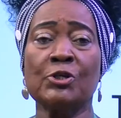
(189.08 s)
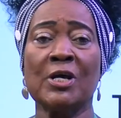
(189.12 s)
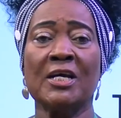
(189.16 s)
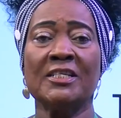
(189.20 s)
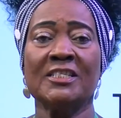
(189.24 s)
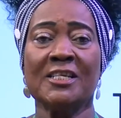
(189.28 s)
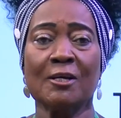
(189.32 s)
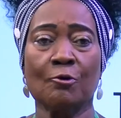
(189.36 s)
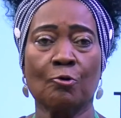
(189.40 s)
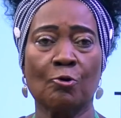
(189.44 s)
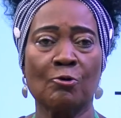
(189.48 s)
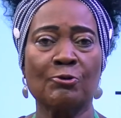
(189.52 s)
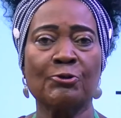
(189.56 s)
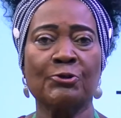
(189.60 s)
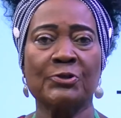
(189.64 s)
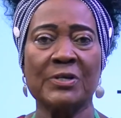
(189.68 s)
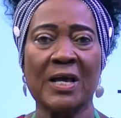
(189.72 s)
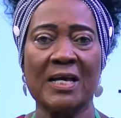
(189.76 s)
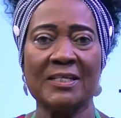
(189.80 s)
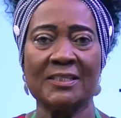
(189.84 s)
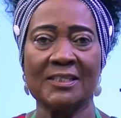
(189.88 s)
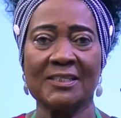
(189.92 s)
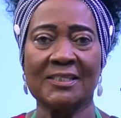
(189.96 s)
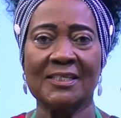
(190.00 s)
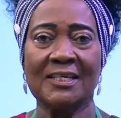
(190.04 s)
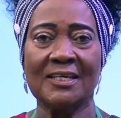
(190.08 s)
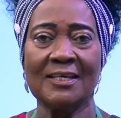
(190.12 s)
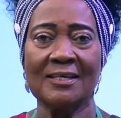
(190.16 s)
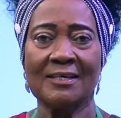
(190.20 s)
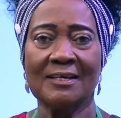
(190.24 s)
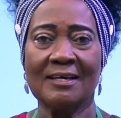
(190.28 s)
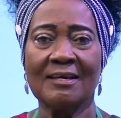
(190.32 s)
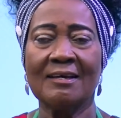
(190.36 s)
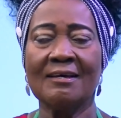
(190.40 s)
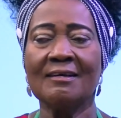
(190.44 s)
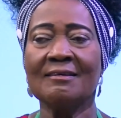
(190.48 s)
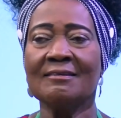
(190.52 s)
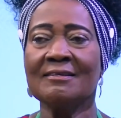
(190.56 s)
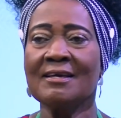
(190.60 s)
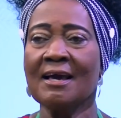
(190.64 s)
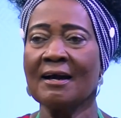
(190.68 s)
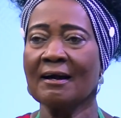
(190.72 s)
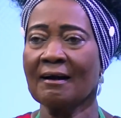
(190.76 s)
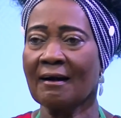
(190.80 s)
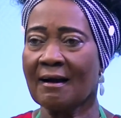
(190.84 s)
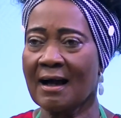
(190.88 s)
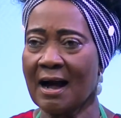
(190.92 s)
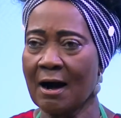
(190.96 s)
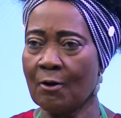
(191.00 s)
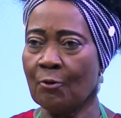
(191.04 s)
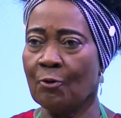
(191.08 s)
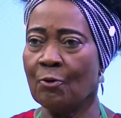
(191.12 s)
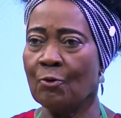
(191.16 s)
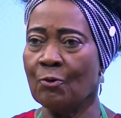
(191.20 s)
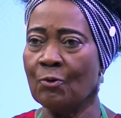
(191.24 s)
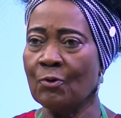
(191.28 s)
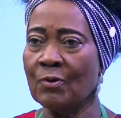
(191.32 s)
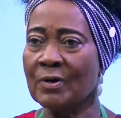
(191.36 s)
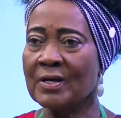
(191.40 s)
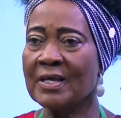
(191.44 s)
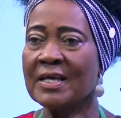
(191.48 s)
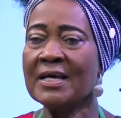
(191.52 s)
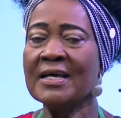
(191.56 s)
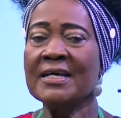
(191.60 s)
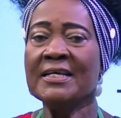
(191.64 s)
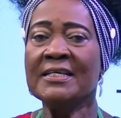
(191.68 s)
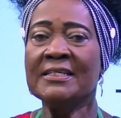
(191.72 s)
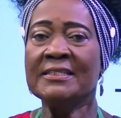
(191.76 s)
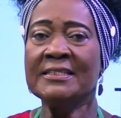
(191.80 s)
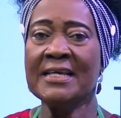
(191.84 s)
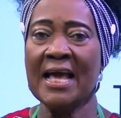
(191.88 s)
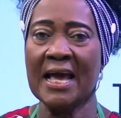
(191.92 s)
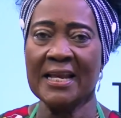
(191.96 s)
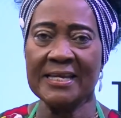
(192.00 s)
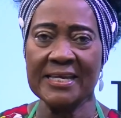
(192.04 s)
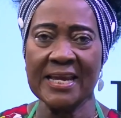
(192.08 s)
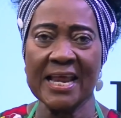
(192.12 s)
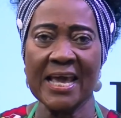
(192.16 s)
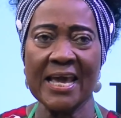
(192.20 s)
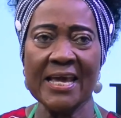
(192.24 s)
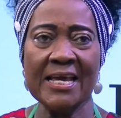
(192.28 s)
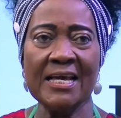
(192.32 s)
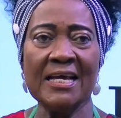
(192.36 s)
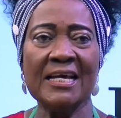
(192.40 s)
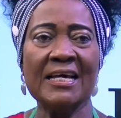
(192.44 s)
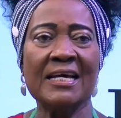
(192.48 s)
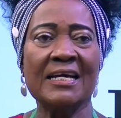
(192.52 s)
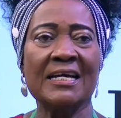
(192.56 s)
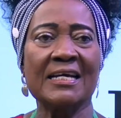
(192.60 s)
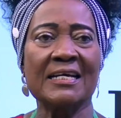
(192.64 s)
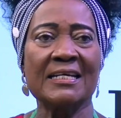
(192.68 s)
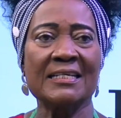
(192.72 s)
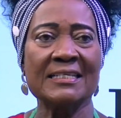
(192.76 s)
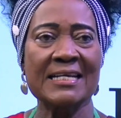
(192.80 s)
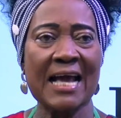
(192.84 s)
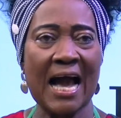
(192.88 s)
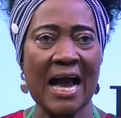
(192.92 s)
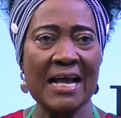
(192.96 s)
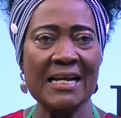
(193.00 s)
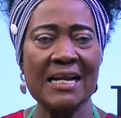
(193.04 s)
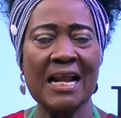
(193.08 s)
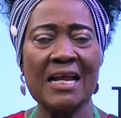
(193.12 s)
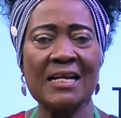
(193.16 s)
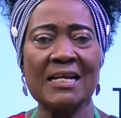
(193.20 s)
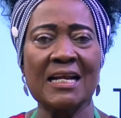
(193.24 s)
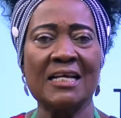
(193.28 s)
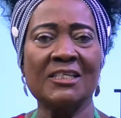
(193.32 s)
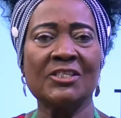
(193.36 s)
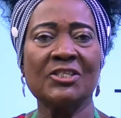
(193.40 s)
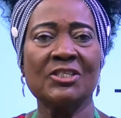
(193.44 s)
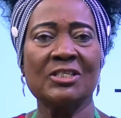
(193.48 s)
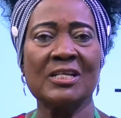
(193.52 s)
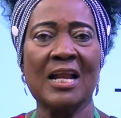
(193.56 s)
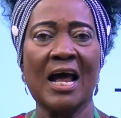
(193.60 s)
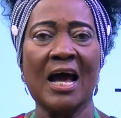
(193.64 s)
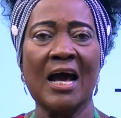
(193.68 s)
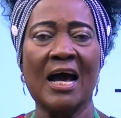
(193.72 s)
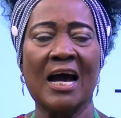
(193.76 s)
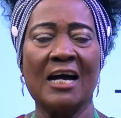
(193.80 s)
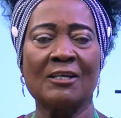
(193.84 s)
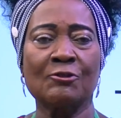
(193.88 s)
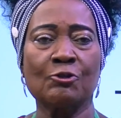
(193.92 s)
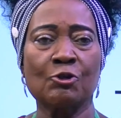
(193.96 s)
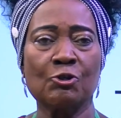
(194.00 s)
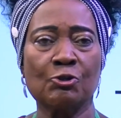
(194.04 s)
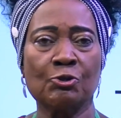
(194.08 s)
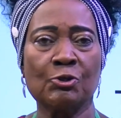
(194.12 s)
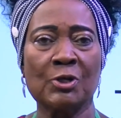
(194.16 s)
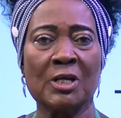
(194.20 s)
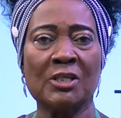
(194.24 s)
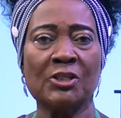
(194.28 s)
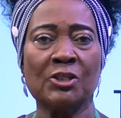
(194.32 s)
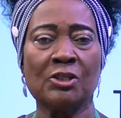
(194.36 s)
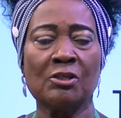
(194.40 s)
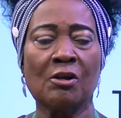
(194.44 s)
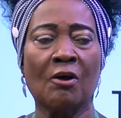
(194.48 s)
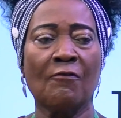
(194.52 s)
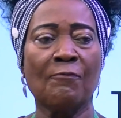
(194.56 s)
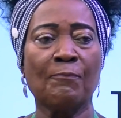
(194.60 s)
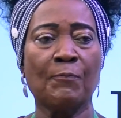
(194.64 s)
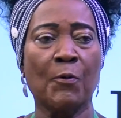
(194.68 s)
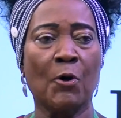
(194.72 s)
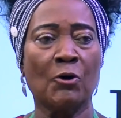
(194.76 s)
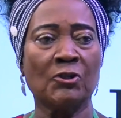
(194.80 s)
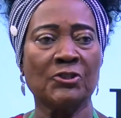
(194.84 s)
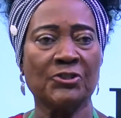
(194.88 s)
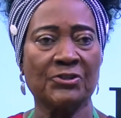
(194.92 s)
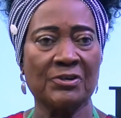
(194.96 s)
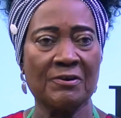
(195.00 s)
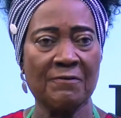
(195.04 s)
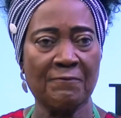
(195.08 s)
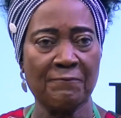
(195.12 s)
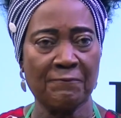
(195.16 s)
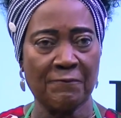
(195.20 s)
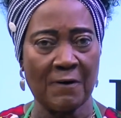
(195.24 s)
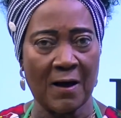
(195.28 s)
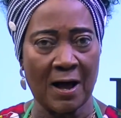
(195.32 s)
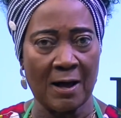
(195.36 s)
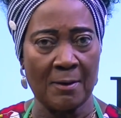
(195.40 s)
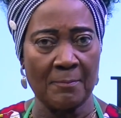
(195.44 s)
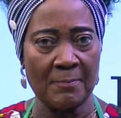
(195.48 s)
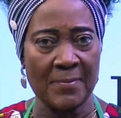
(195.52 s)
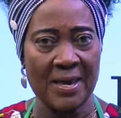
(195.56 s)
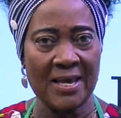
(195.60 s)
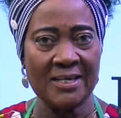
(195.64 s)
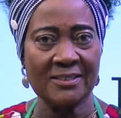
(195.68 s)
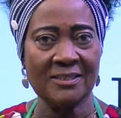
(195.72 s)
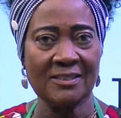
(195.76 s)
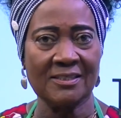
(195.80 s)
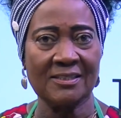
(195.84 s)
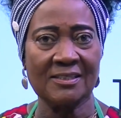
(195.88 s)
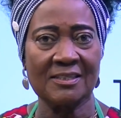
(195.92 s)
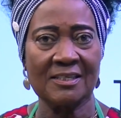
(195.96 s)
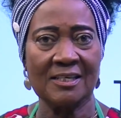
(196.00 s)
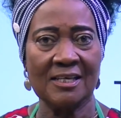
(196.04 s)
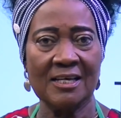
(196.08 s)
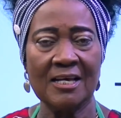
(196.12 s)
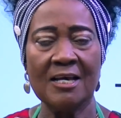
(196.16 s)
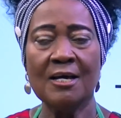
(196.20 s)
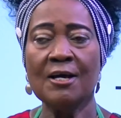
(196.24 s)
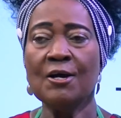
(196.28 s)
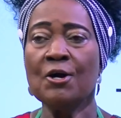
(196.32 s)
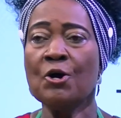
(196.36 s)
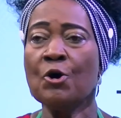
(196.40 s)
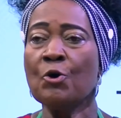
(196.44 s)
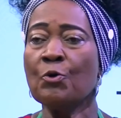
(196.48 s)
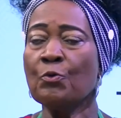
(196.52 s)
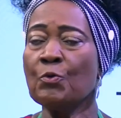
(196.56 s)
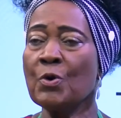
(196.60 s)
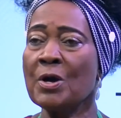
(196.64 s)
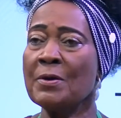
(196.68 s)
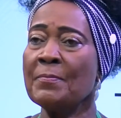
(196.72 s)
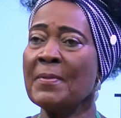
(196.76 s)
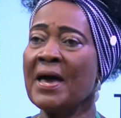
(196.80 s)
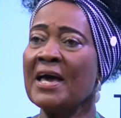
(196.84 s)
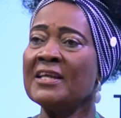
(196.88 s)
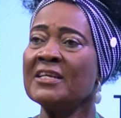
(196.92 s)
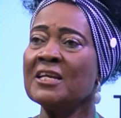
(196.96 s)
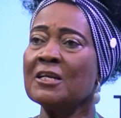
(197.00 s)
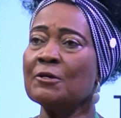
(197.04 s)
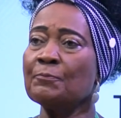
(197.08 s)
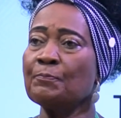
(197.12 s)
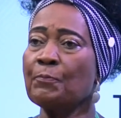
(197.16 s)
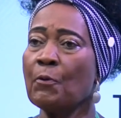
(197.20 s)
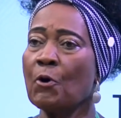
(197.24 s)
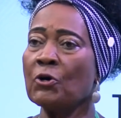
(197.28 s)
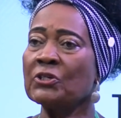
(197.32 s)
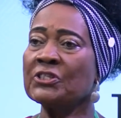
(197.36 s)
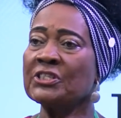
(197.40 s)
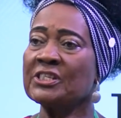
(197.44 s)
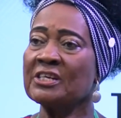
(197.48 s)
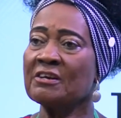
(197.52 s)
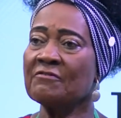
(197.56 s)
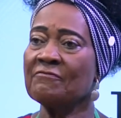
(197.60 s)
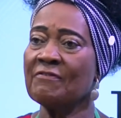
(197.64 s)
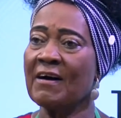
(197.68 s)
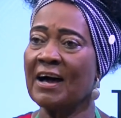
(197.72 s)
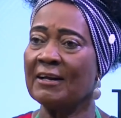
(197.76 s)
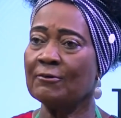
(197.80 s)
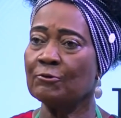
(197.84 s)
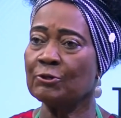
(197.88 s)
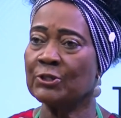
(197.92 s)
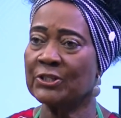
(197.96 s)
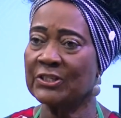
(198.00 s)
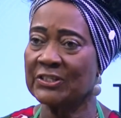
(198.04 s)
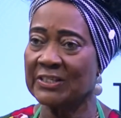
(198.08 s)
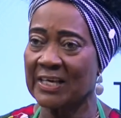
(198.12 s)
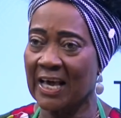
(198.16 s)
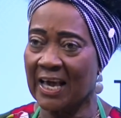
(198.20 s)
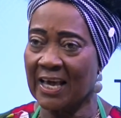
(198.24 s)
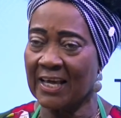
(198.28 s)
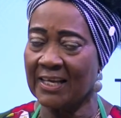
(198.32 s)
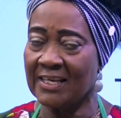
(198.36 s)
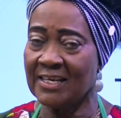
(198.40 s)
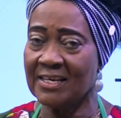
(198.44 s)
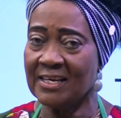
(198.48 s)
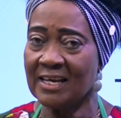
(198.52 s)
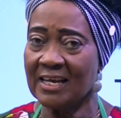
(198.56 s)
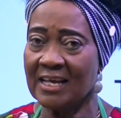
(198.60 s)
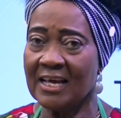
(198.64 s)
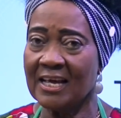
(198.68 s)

you do conscienti, ye come home. Ye ne Ghana National Association of Poultry Farmers, Women in Poultry Value Chain,